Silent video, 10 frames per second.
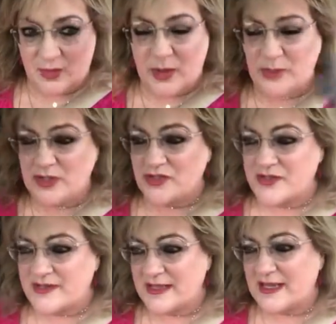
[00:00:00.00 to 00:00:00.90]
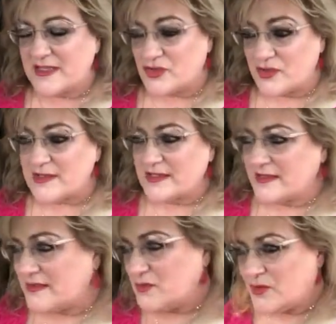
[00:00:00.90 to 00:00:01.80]
Weight Watchers? And I told her, I said,
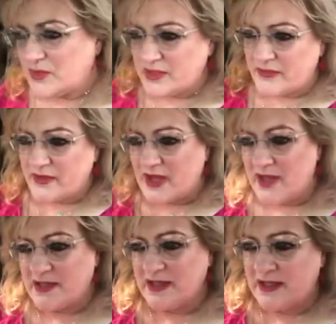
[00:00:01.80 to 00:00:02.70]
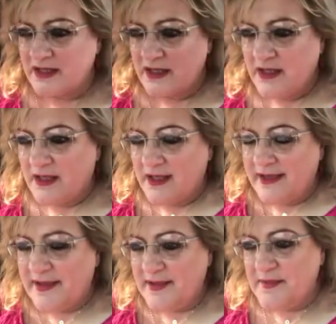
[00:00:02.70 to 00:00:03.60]
I did real good over the holiday.
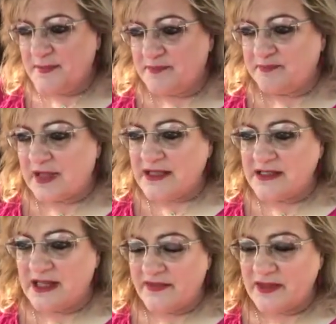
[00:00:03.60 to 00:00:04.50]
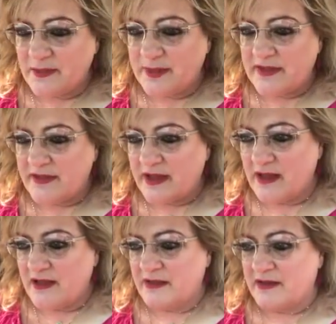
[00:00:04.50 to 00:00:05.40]
I did have a little bit of
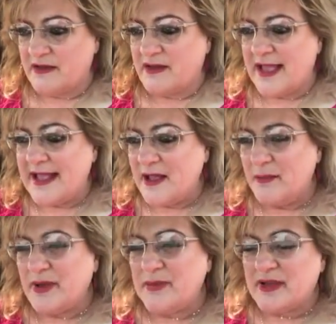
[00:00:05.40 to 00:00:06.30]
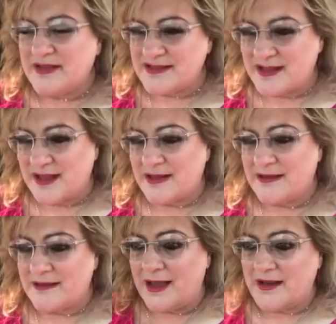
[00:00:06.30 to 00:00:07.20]
the ham, but because it had
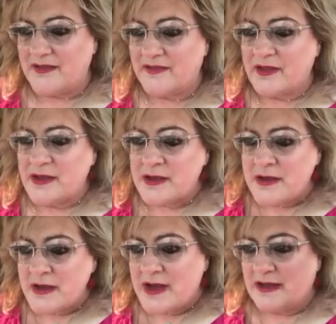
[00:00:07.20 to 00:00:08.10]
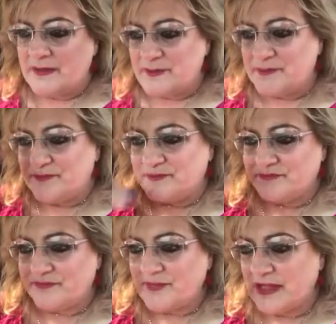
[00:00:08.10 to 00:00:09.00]
a lot of,
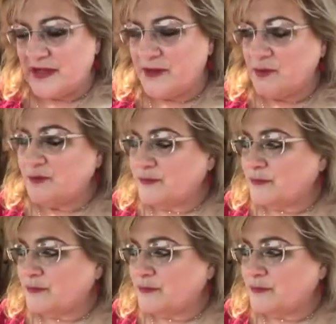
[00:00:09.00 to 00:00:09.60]
you know,